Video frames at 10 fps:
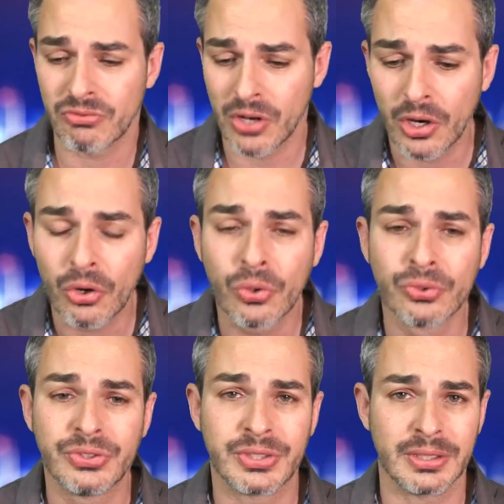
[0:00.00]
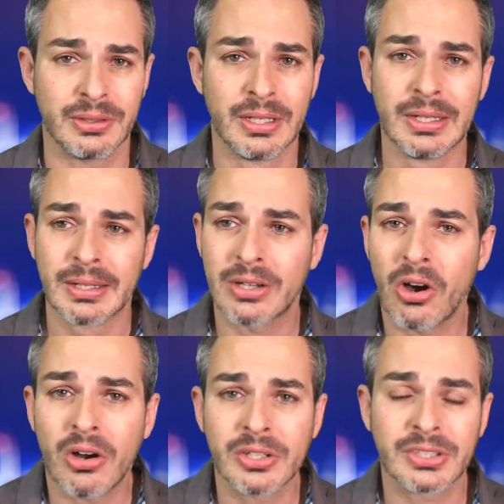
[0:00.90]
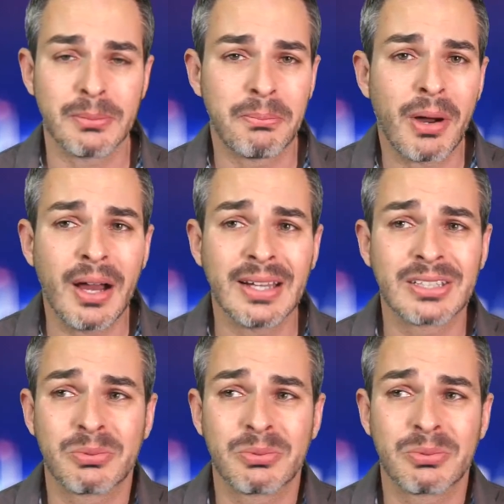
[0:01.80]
roads and cars and bikes,